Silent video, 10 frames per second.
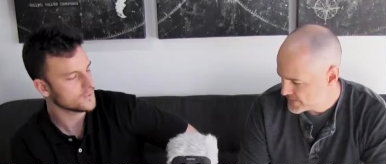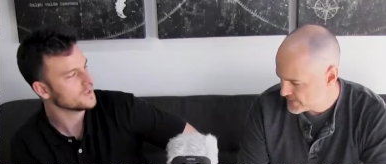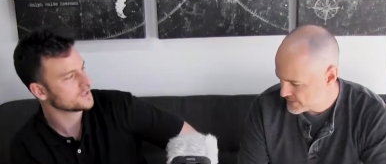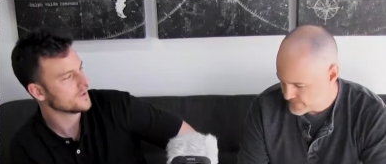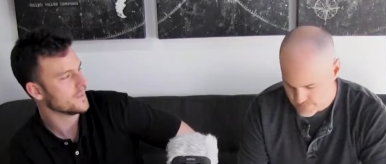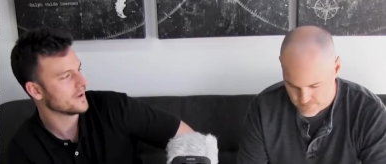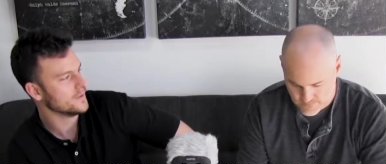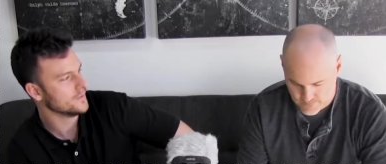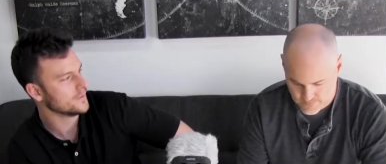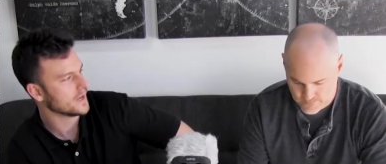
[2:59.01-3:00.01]
Speaker 1: you want to show them how
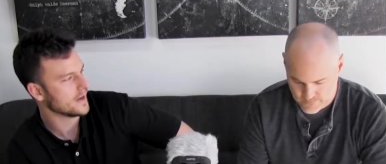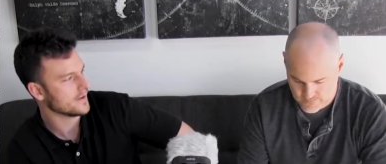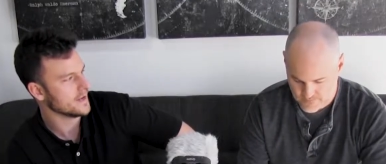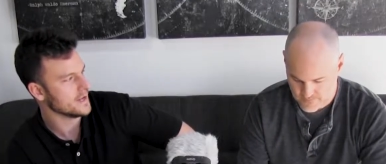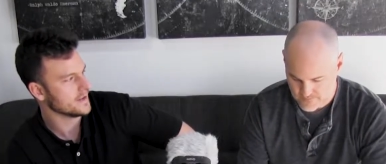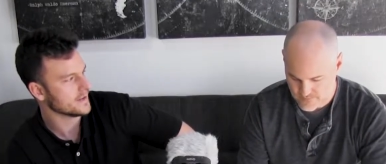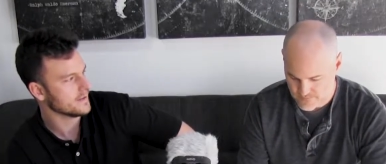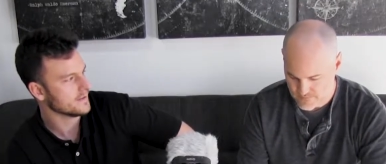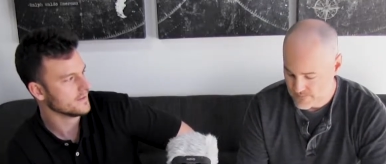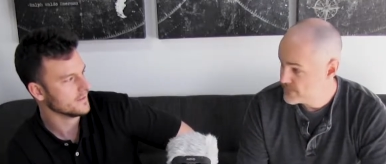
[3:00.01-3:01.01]
you carry
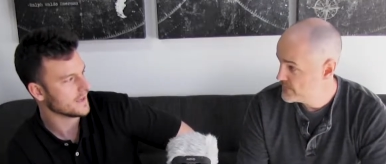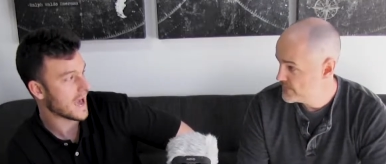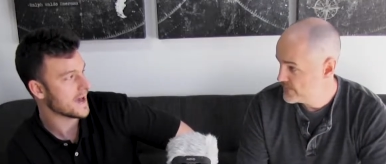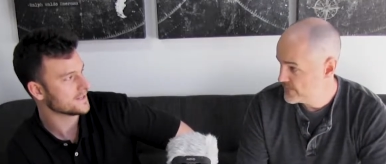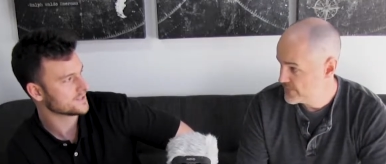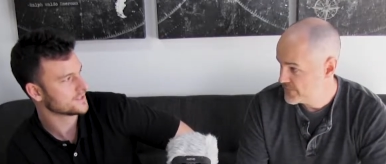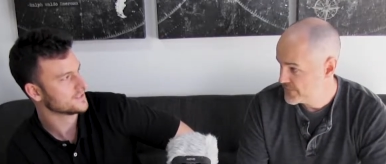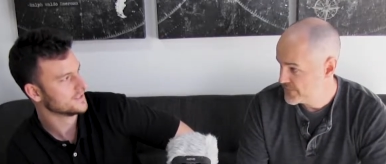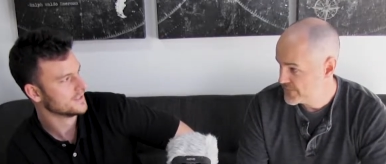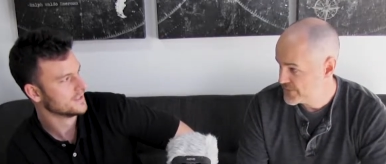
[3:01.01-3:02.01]
cash
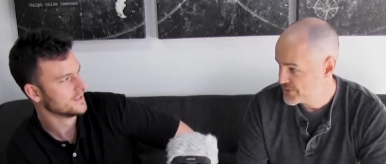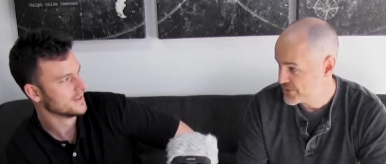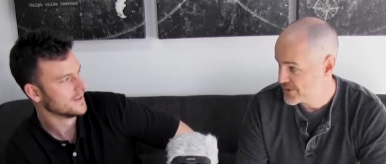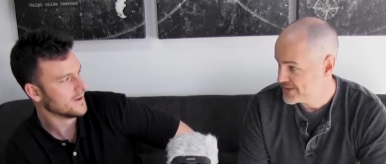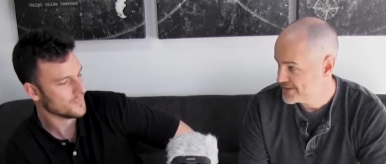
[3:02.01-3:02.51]
Sure.